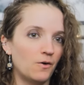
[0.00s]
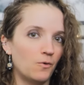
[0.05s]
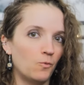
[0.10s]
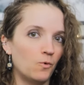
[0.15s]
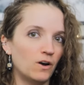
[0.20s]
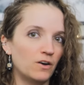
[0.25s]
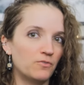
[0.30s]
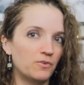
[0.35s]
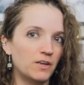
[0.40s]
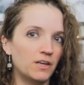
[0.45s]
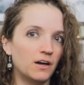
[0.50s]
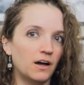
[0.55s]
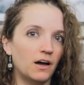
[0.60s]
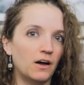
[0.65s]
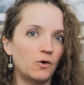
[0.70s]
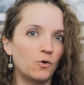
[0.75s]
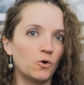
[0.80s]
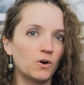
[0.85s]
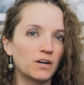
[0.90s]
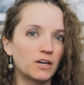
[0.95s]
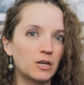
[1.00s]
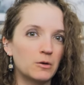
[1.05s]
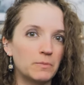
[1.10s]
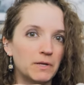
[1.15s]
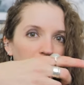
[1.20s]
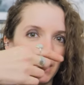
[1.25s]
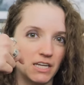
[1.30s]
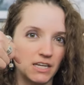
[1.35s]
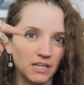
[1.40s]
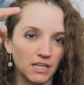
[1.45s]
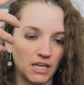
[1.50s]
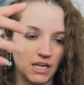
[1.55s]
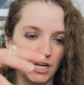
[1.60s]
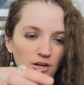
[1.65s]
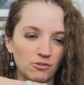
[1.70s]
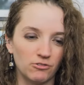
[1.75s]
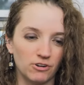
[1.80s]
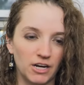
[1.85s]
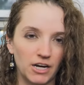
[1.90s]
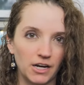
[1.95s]
What have we got? Or could it be like a
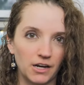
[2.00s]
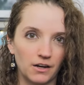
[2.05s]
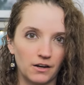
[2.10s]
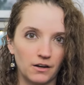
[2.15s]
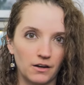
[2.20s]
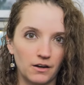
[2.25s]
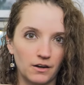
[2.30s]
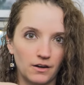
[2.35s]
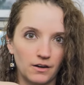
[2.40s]
key ring?